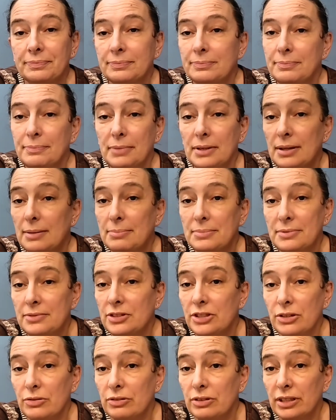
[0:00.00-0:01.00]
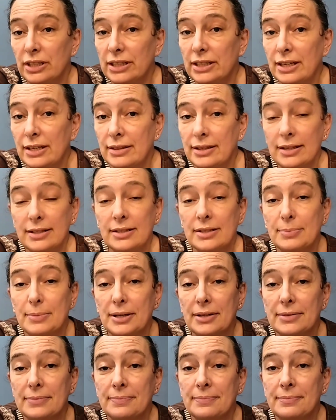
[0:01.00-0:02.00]
But I'm generally not that
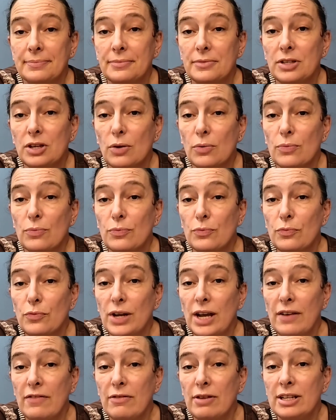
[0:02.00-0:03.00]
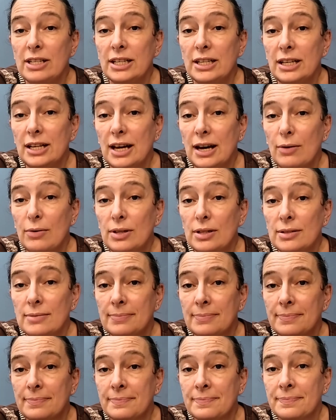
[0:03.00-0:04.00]
smart. So we have one little owl.
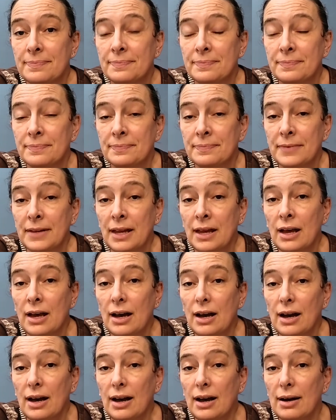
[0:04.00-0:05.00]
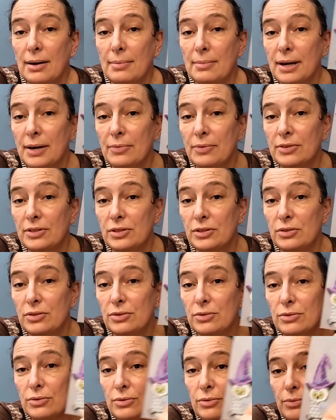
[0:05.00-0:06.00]
I will
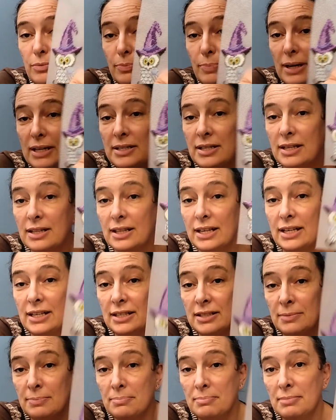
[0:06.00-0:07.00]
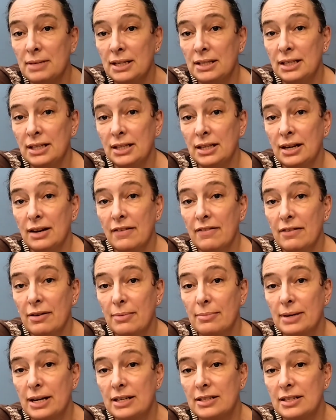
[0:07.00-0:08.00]
do basically as many of
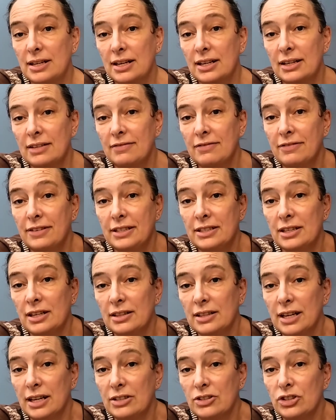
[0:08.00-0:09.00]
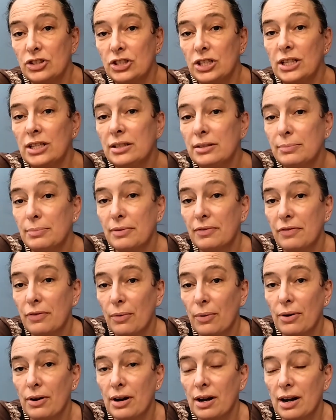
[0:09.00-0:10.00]
them as I can fit on that sheet
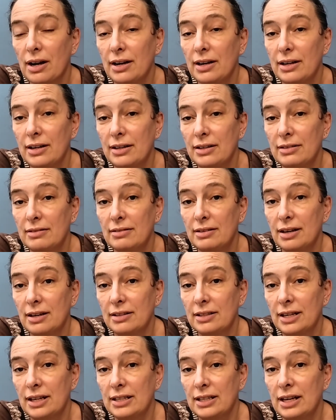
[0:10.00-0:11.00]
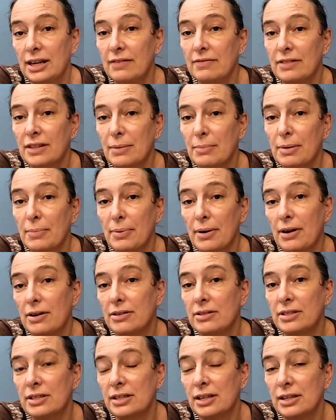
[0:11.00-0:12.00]
before I cut any of them
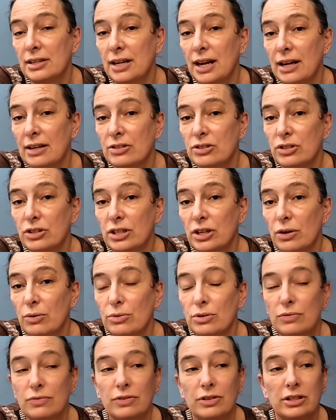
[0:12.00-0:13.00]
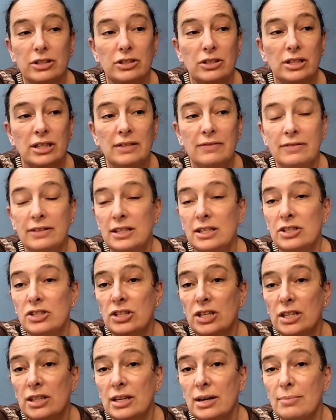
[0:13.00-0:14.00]
apart and actually go to fully
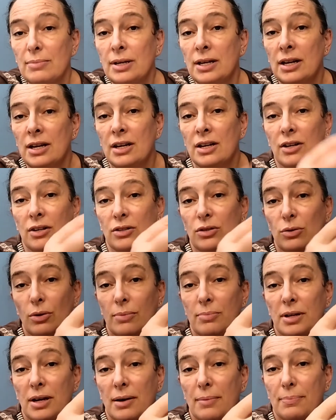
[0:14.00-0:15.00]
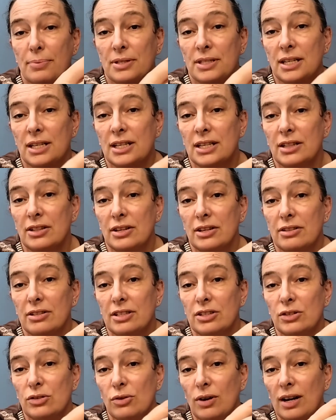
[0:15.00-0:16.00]
finishing them. So I'm not particularly
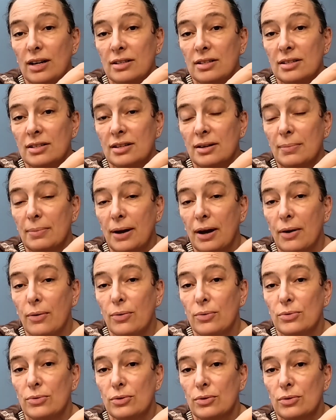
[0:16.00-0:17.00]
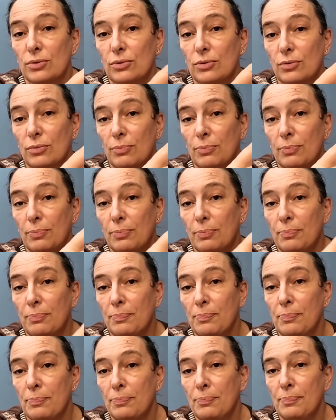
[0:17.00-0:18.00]
stressed about
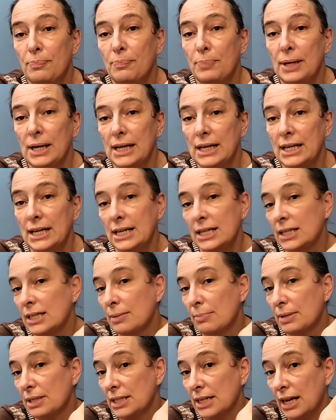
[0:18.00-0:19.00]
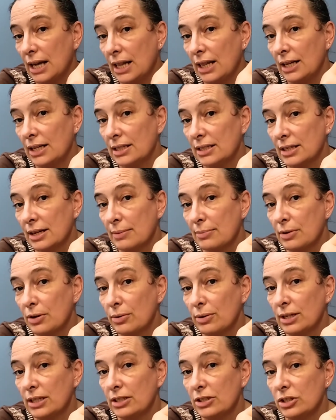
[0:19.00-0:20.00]
picking the metallics I'm
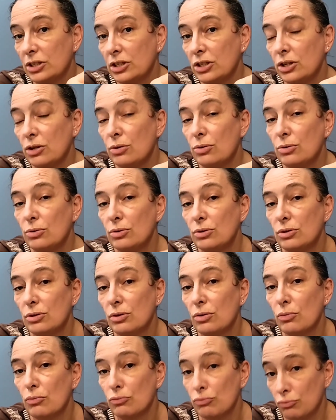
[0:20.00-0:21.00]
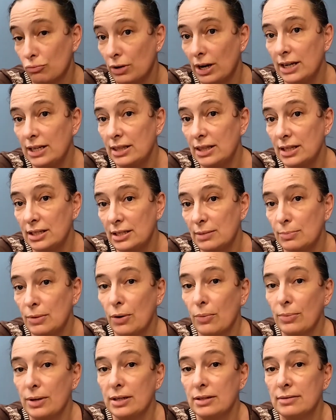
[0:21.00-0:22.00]
going to use right this
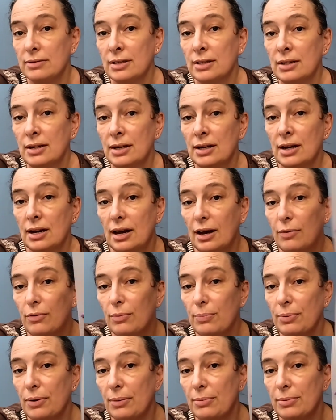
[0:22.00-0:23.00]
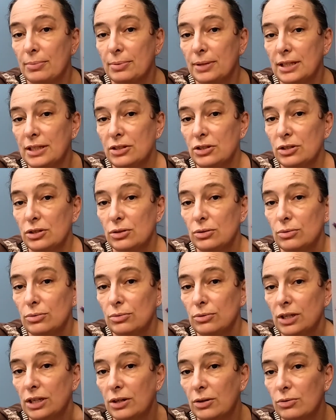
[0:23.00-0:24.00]
moment. I will probably do,
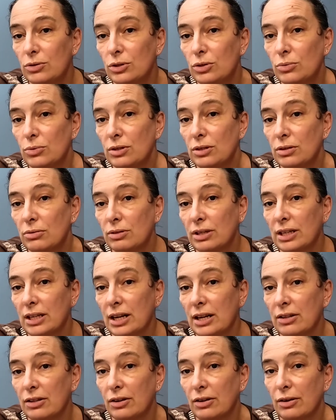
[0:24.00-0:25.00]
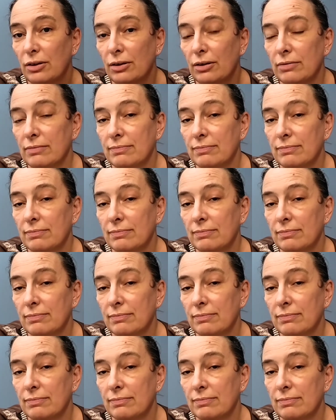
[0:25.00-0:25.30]
2 or 3 other